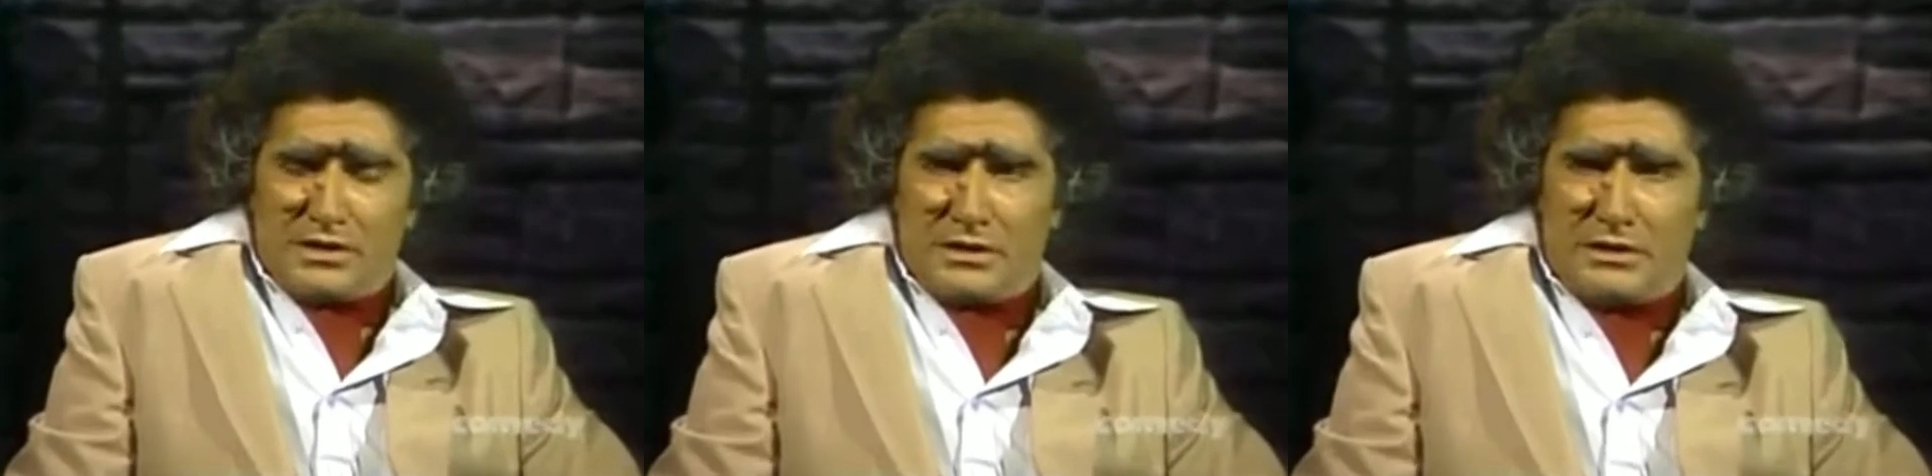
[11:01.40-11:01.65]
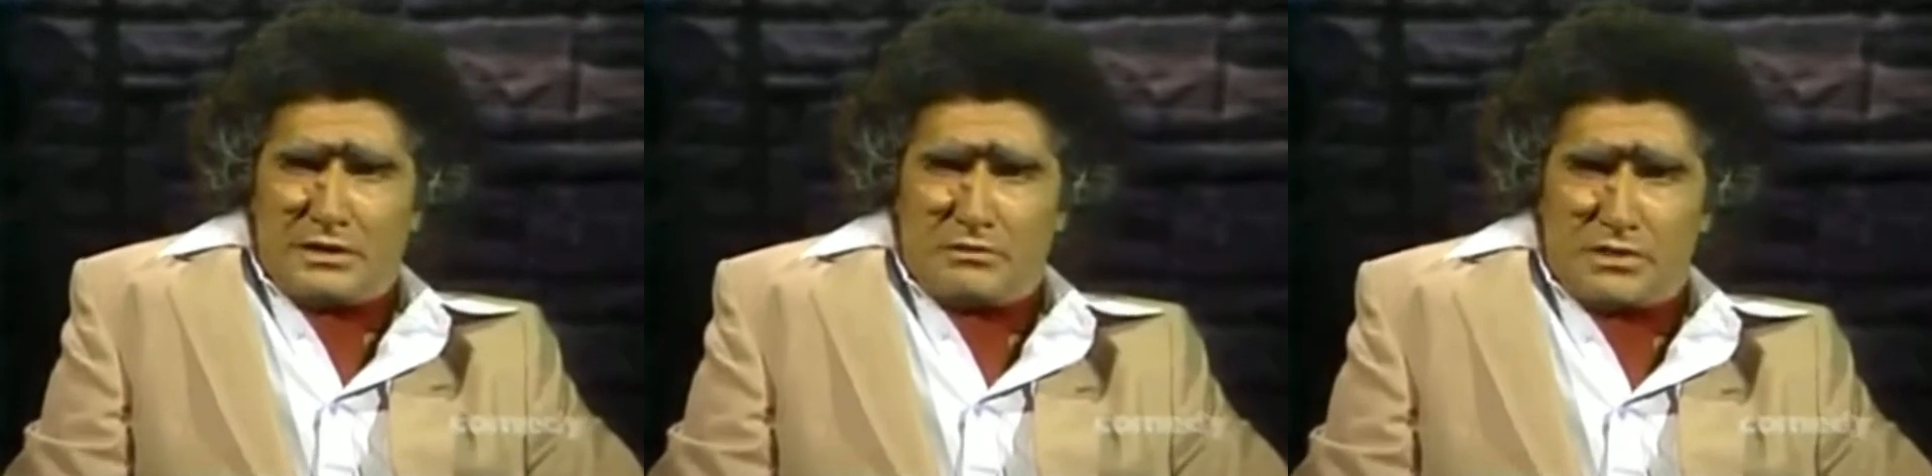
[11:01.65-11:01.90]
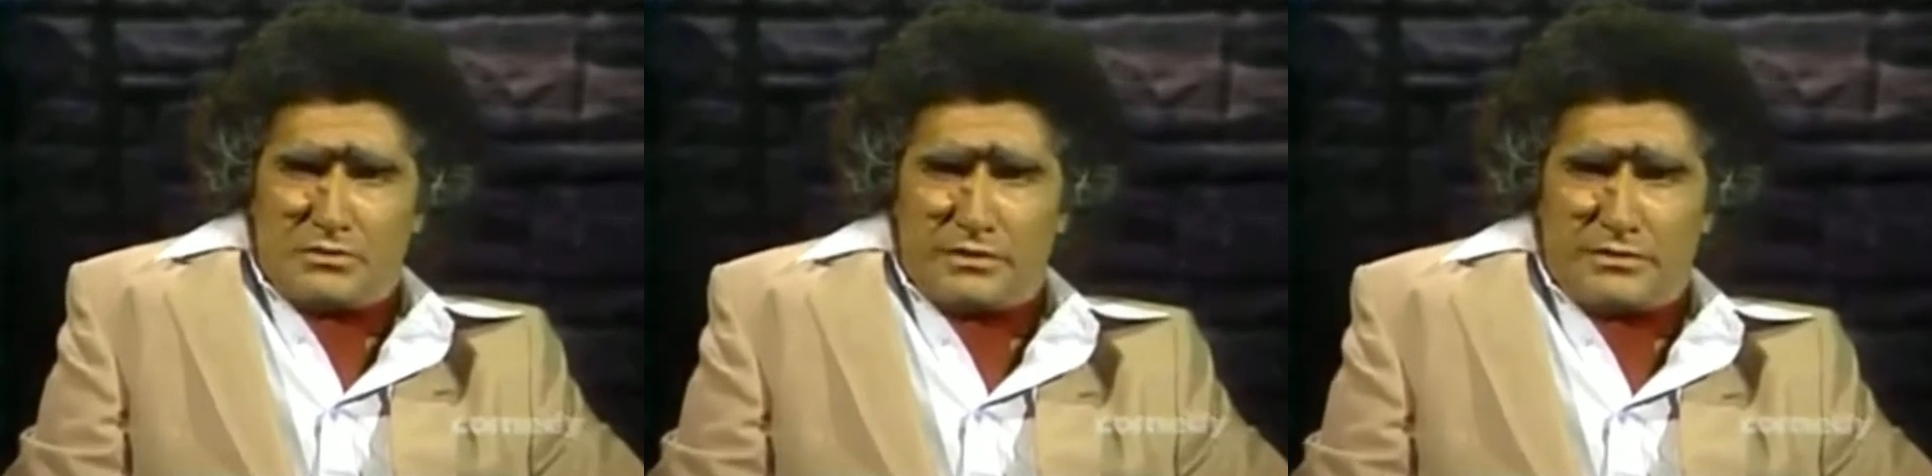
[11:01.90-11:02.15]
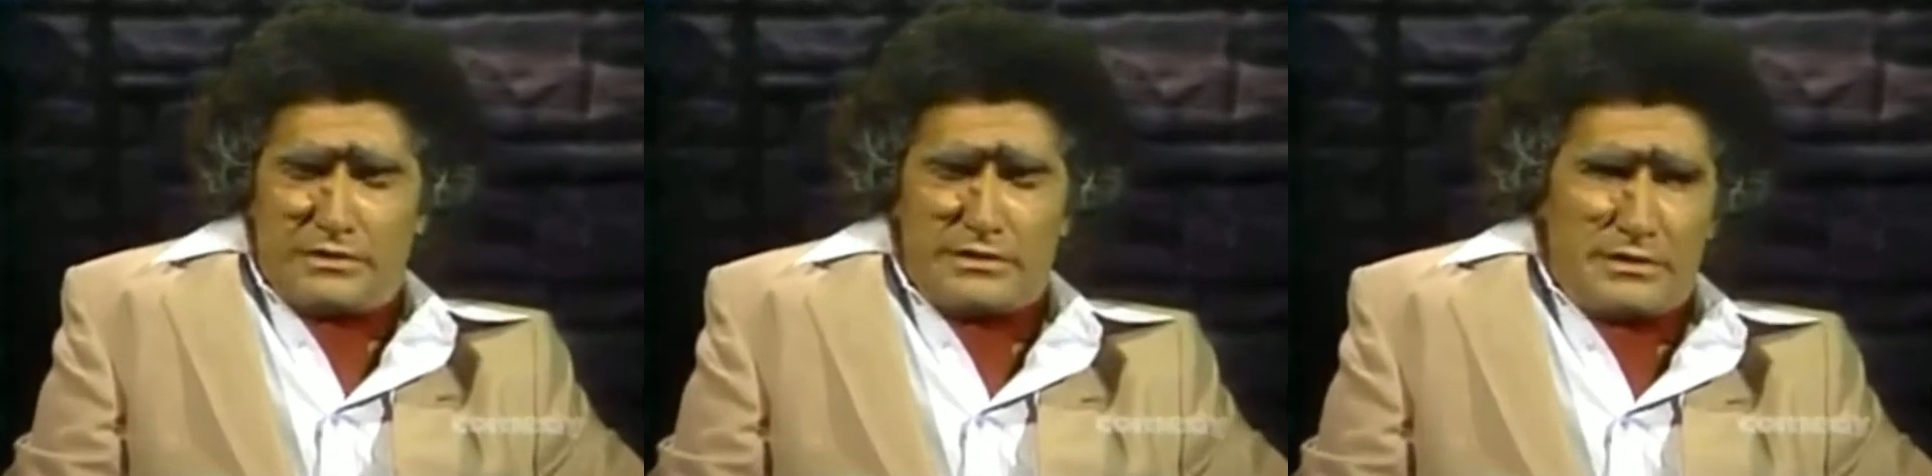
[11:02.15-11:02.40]
Uh, I was
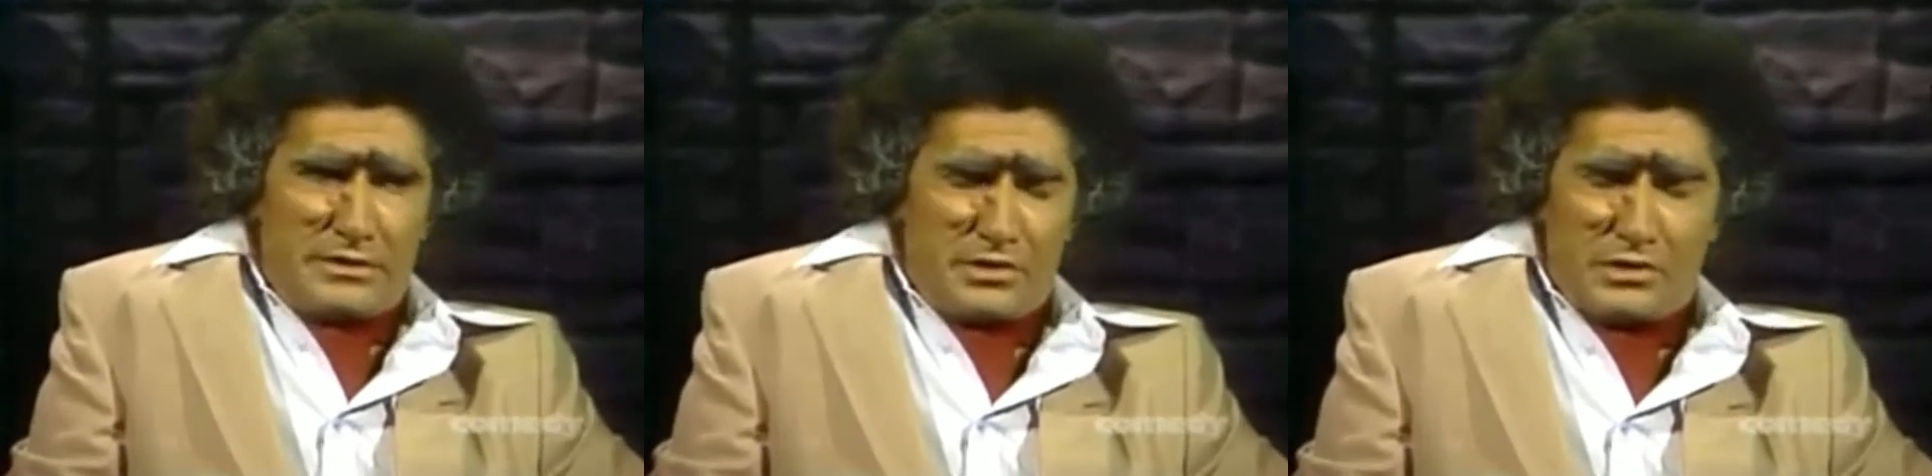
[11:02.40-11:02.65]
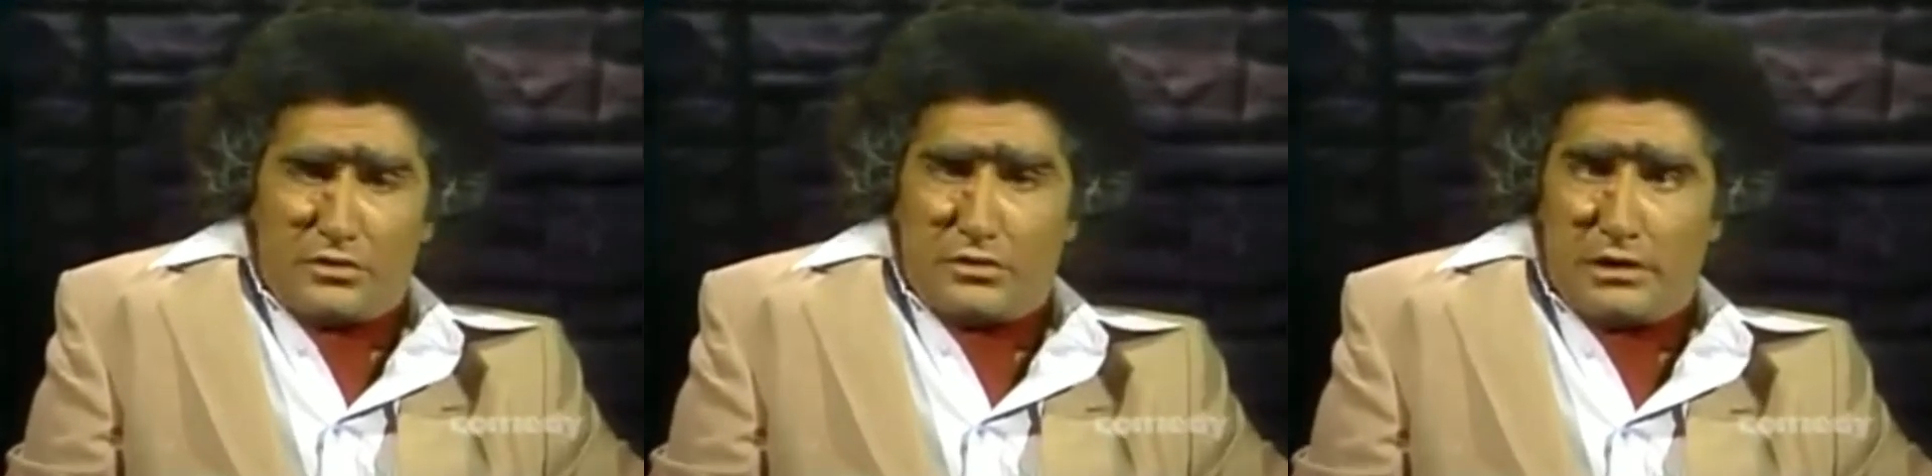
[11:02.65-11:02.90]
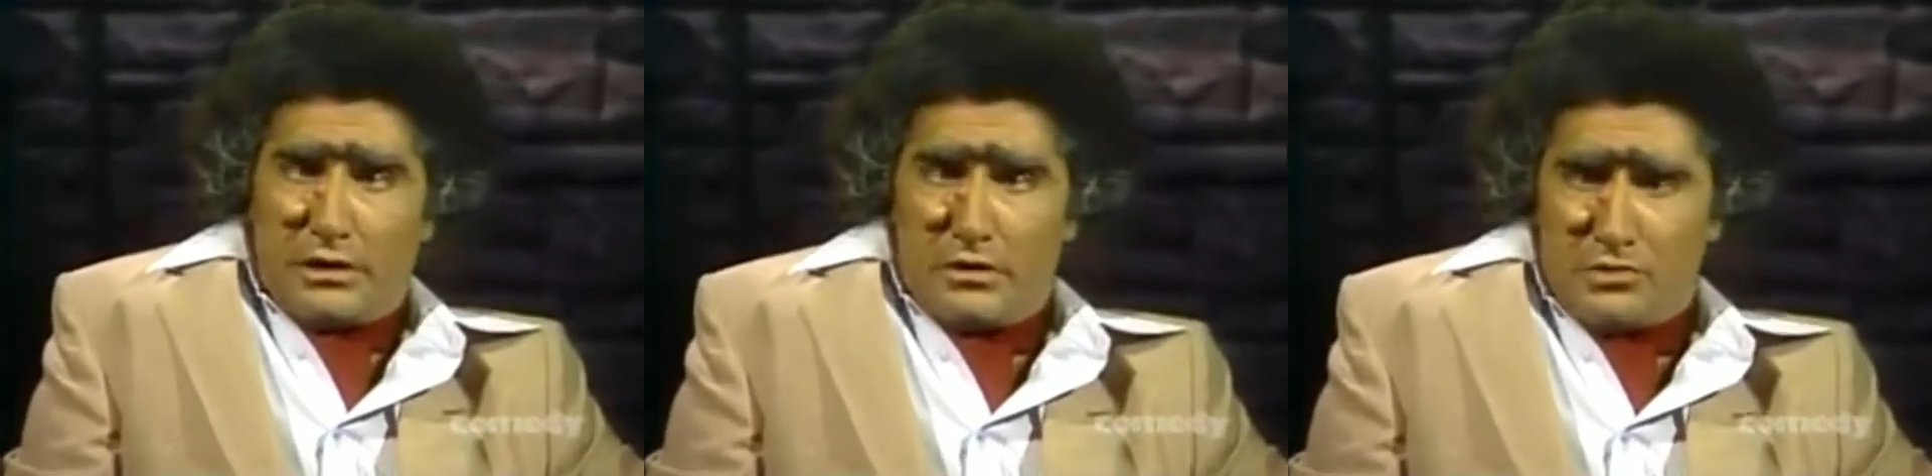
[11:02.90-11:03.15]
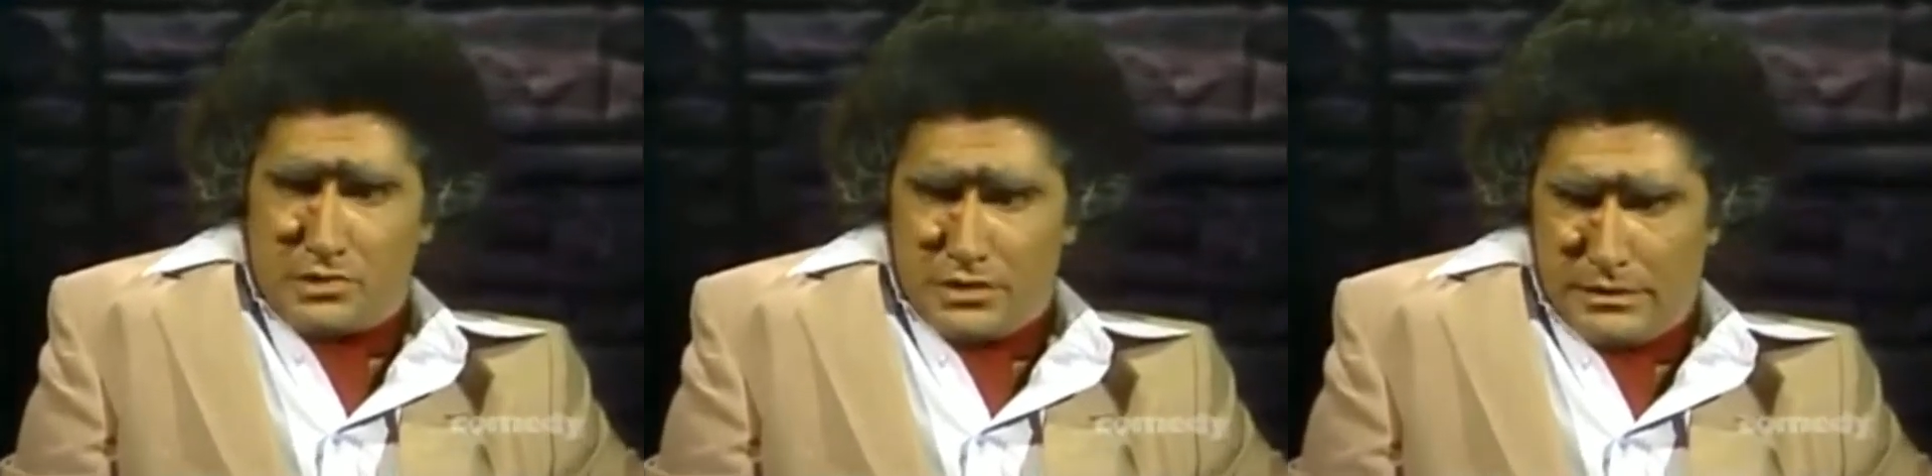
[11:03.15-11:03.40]
with the uh,
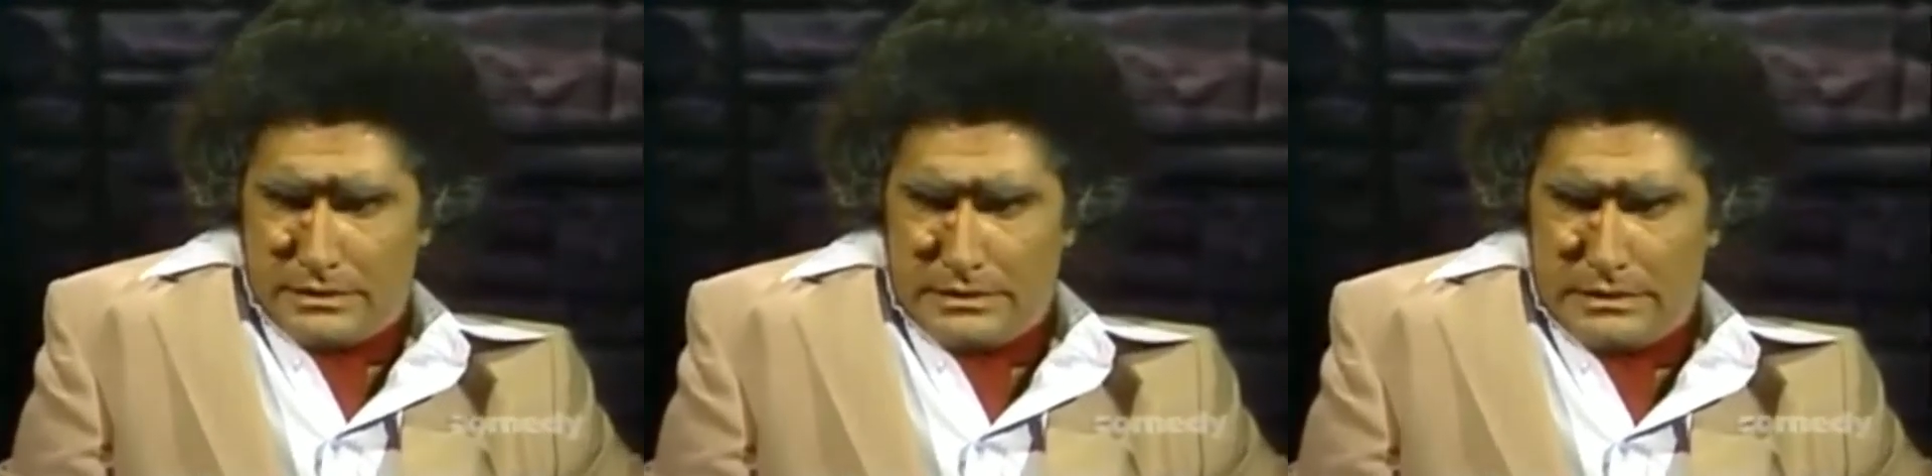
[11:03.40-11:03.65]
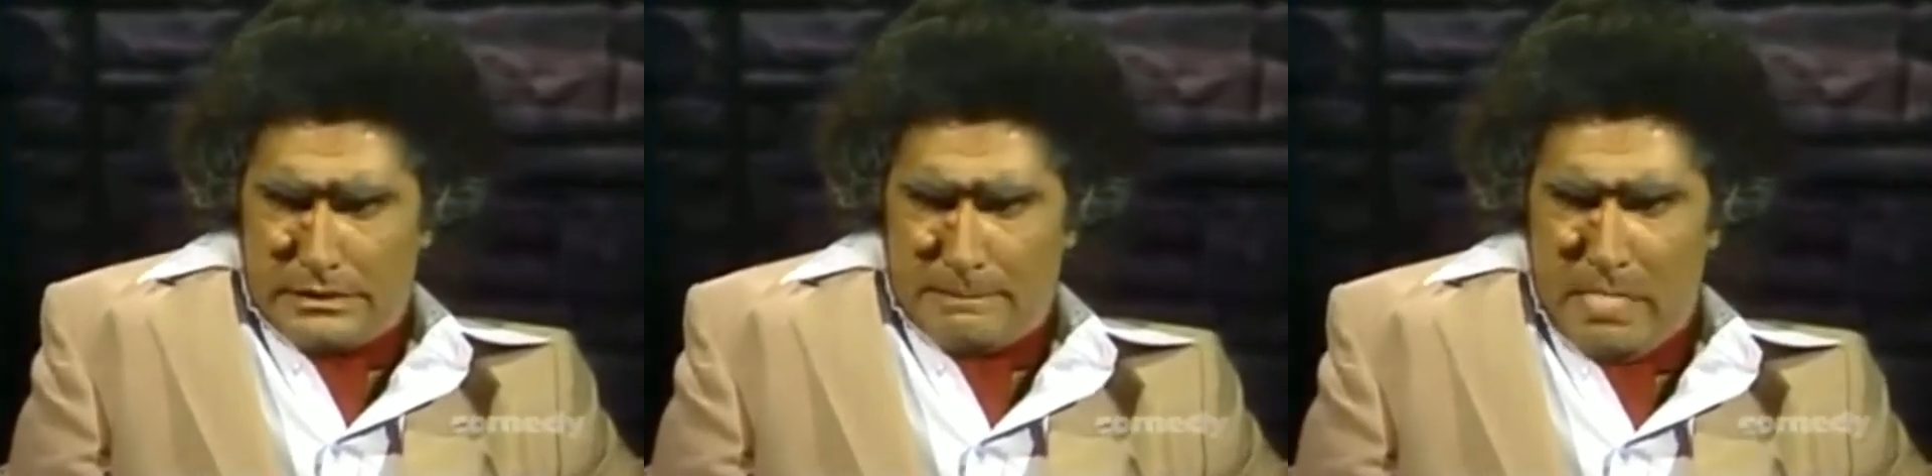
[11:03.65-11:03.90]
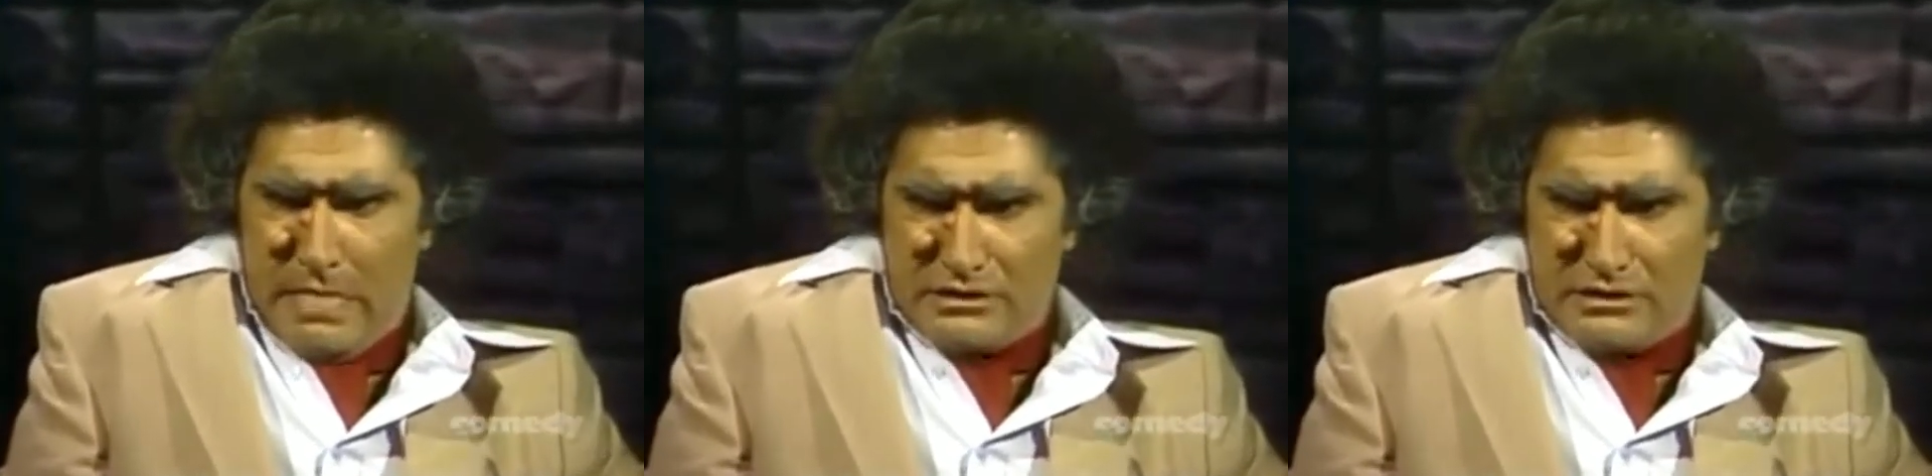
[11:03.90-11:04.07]
studios, and uh,